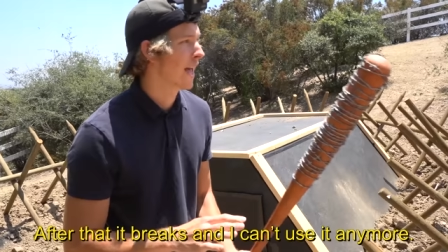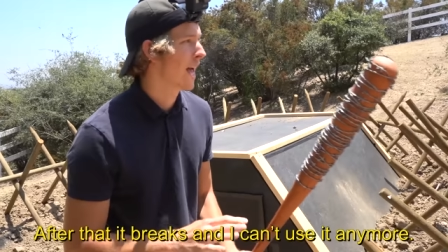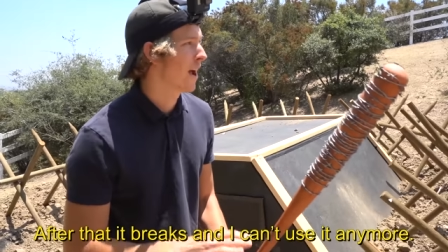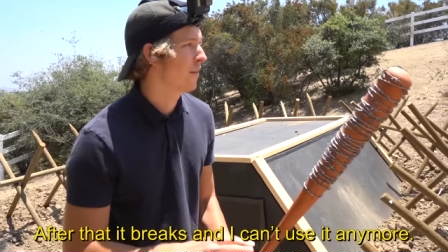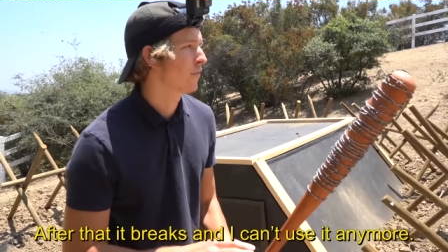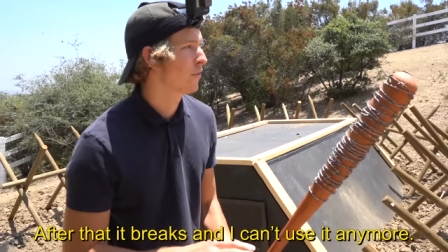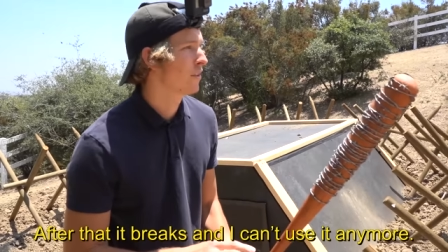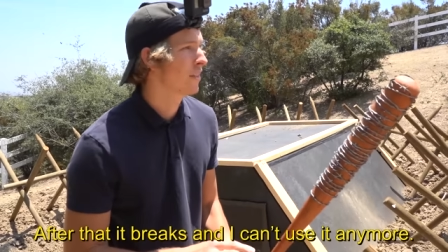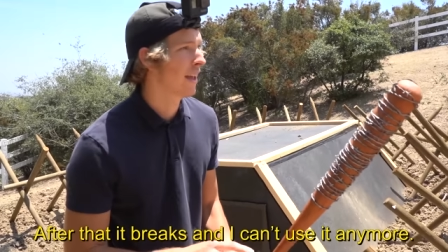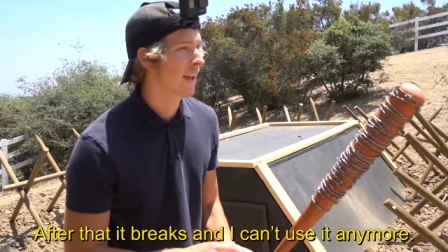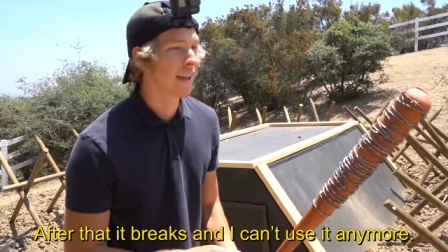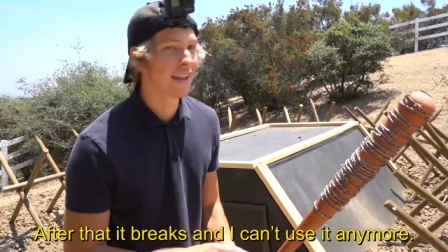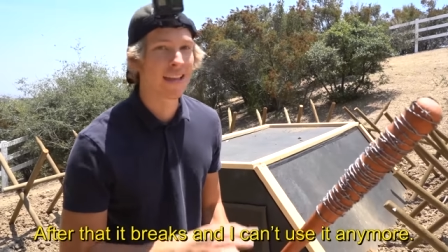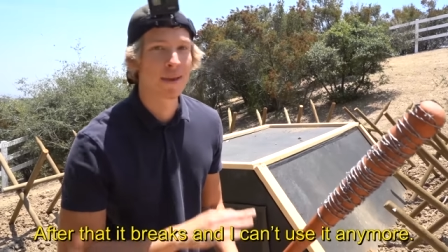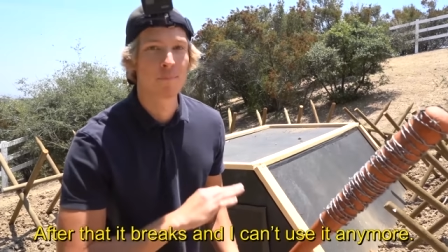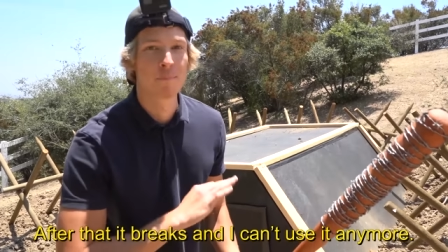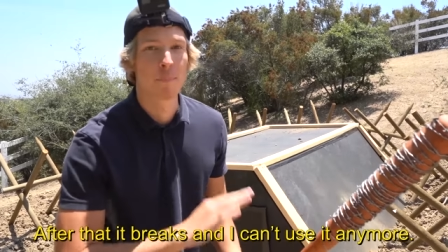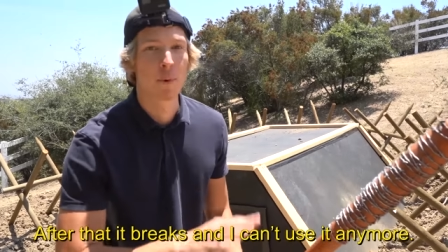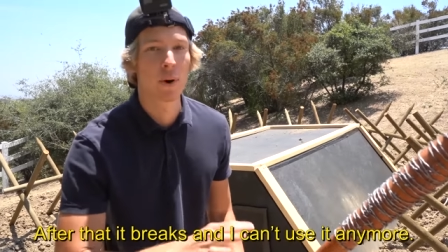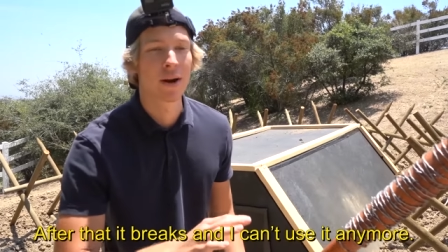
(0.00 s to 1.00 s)
After
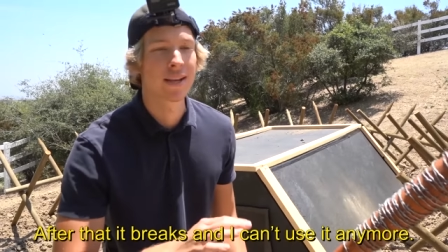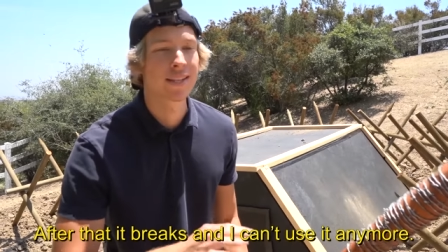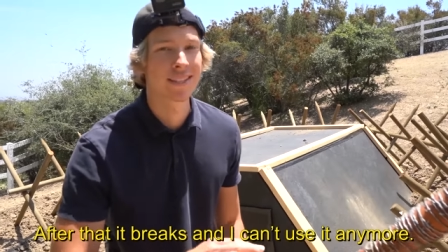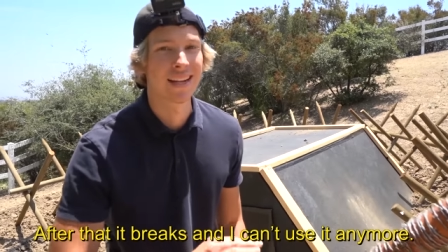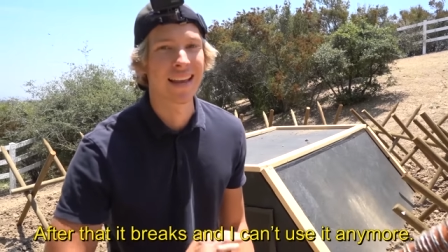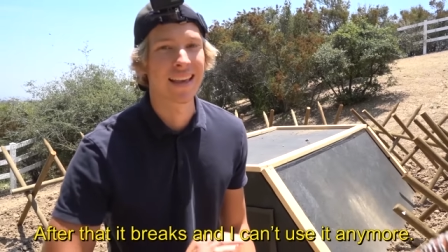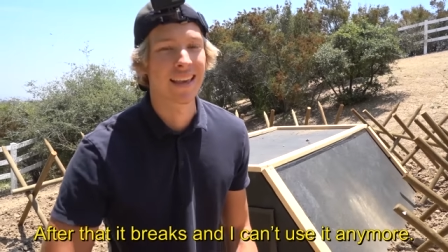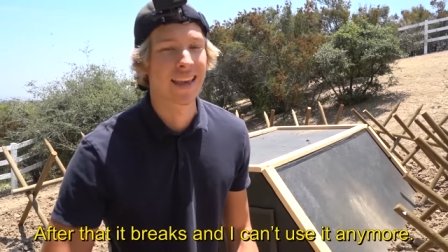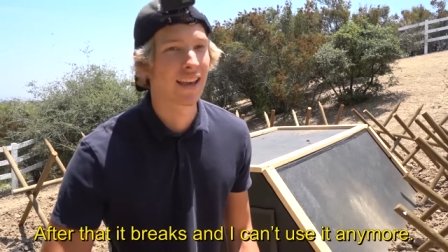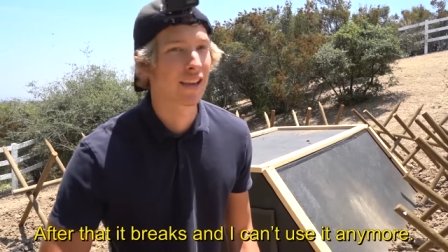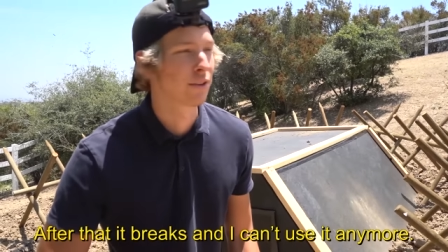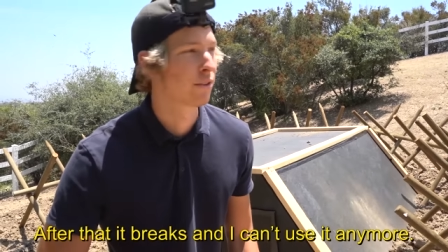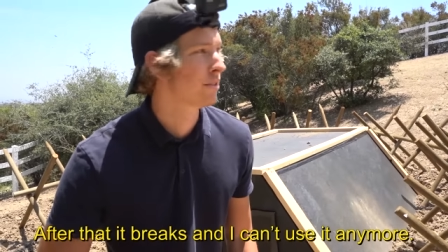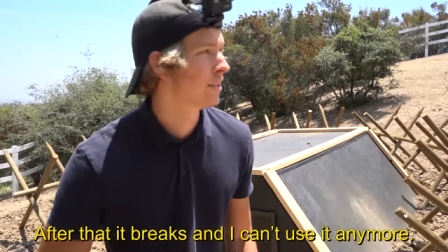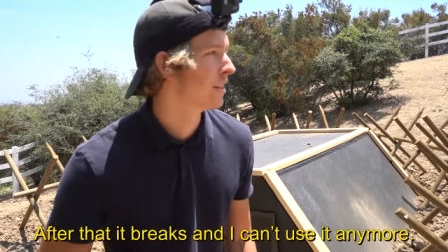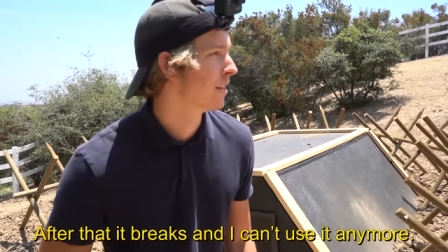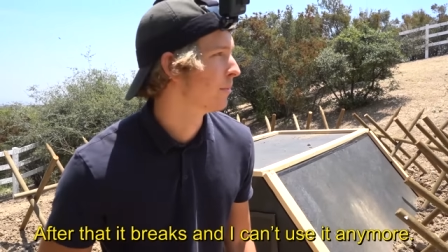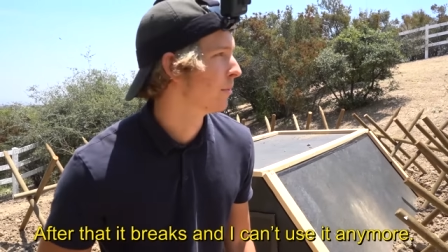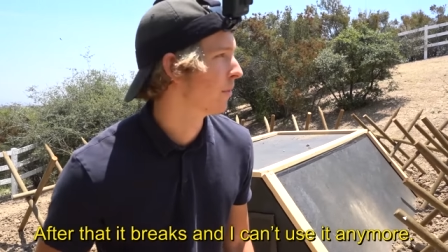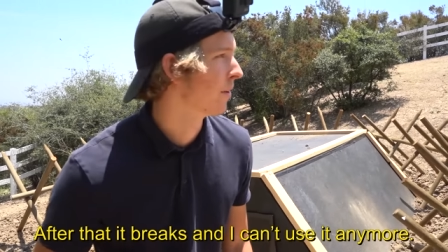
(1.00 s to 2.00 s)
that, it breaks and I can't
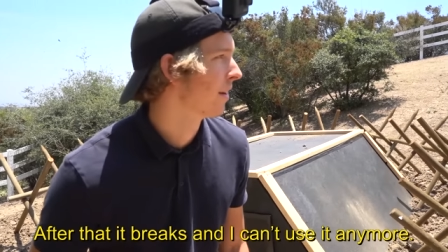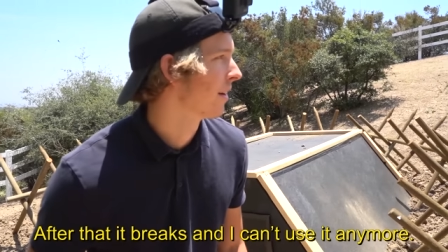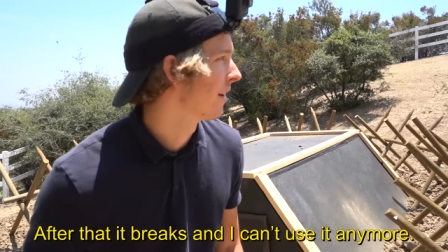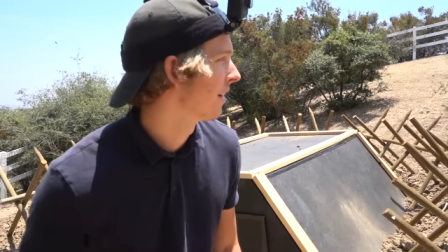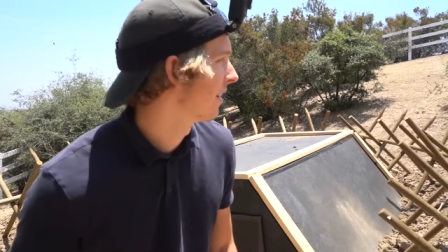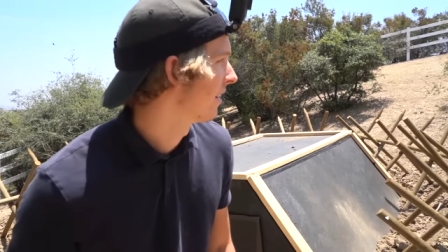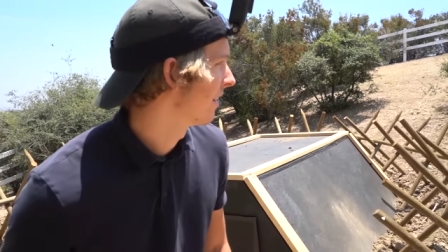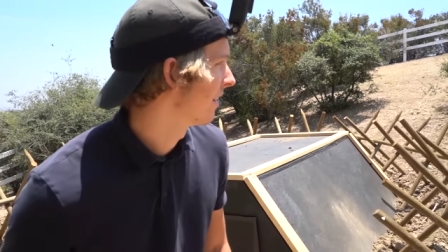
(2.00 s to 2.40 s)
use it anymore.